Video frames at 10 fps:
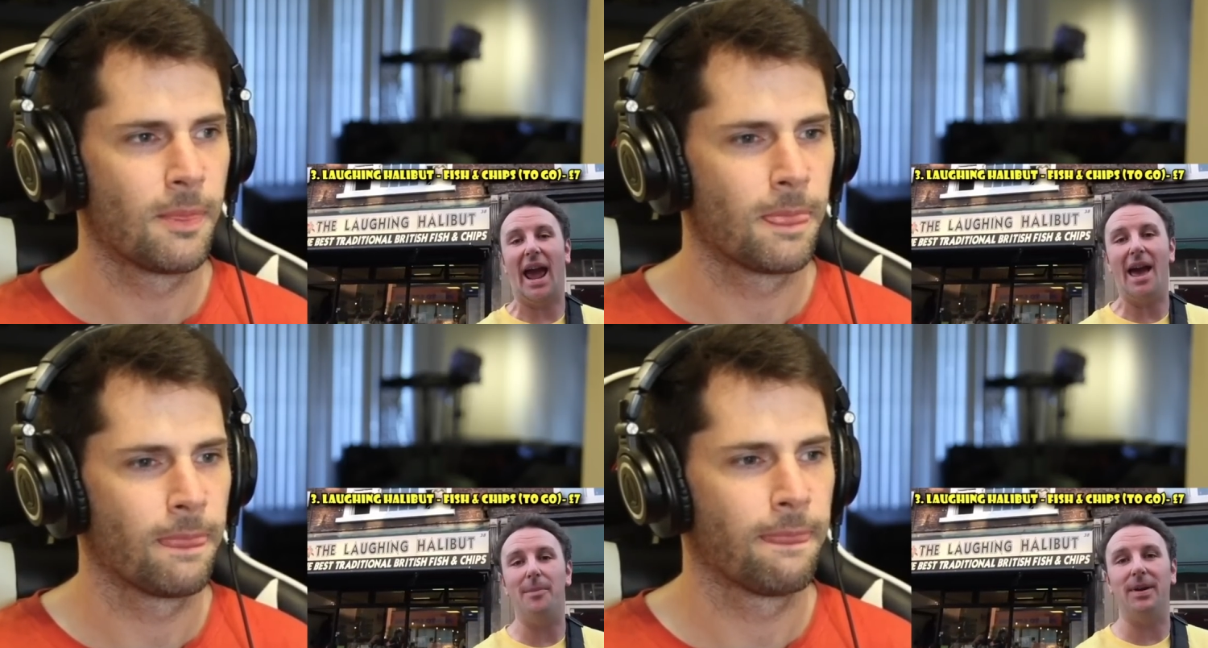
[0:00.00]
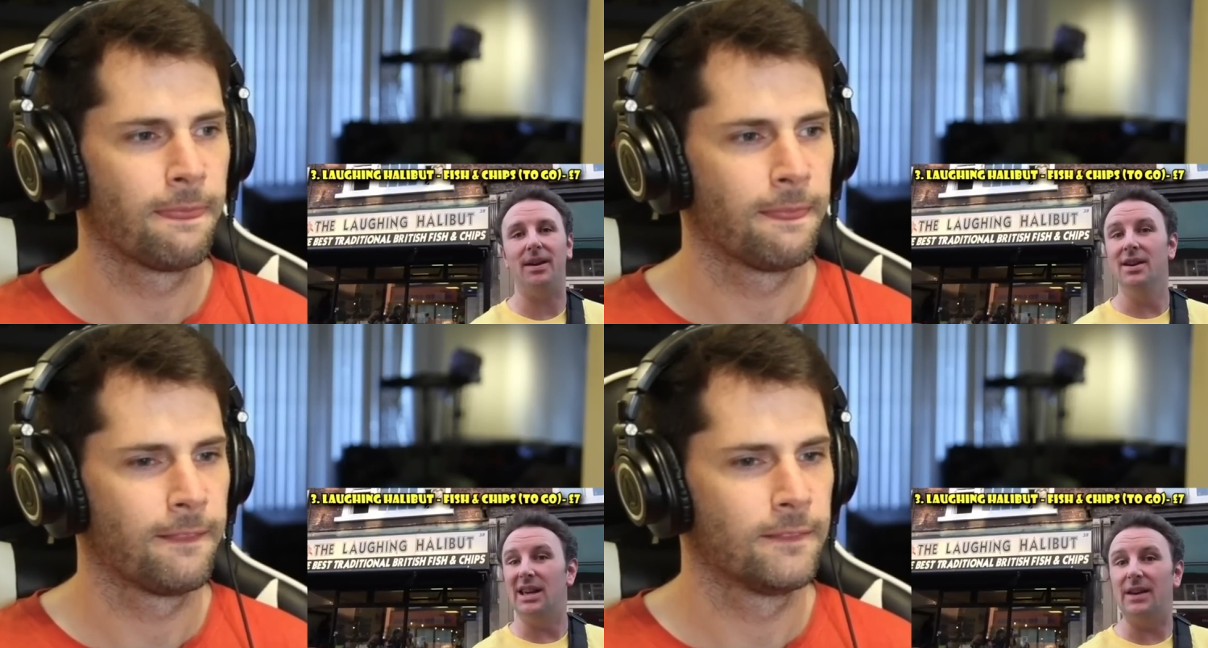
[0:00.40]

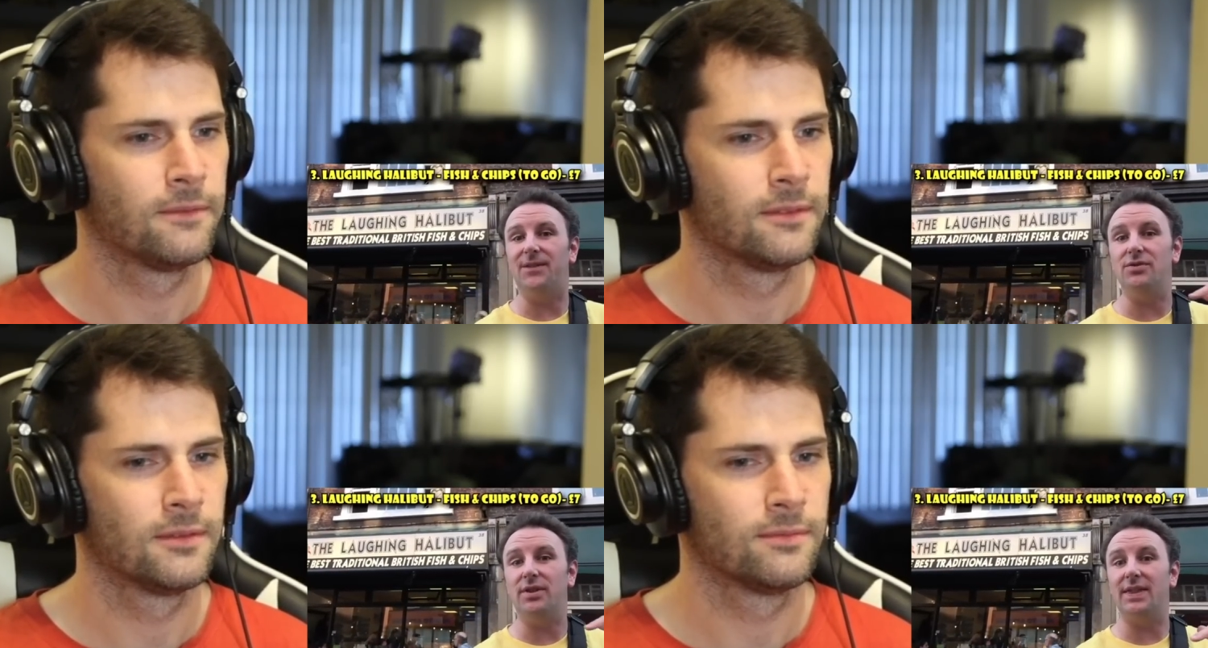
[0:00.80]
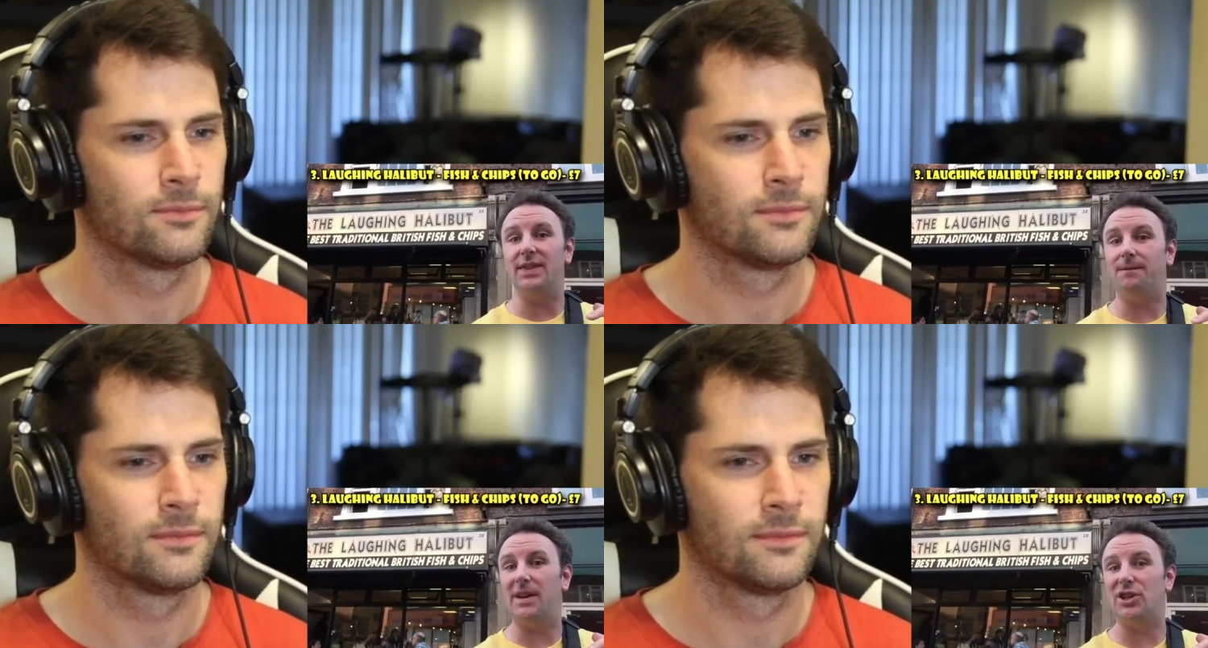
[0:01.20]
Speaker 1: Abbey. If you get
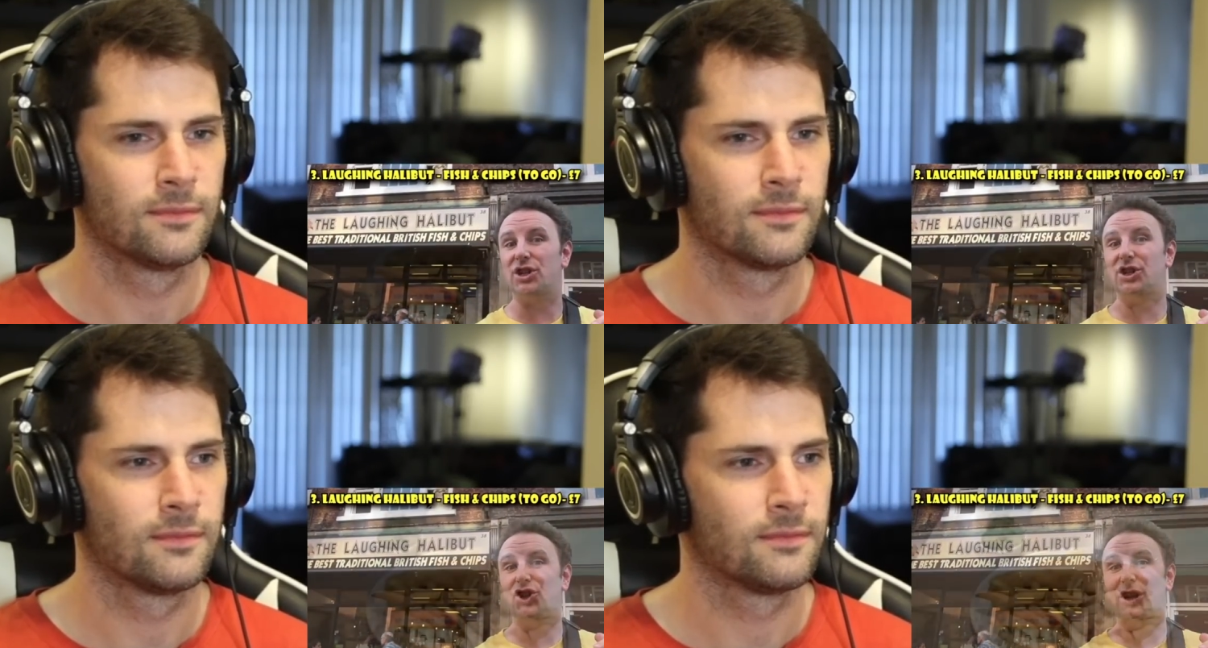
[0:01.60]
the fish and